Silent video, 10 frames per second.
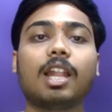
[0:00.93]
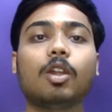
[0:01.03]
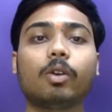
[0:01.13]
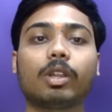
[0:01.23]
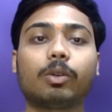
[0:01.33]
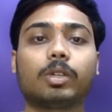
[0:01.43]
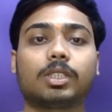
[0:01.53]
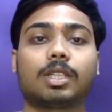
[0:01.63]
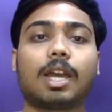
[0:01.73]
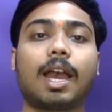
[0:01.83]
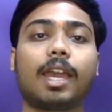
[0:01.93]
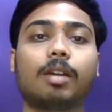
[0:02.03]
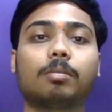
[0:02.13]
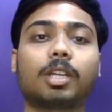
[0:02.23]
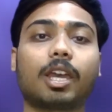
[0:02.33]
Hello everyone. I'm
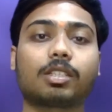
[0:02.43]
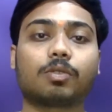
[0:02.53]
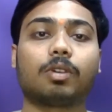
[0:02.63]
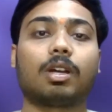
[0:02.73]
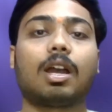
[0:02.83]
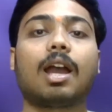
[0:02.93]
Kaswa.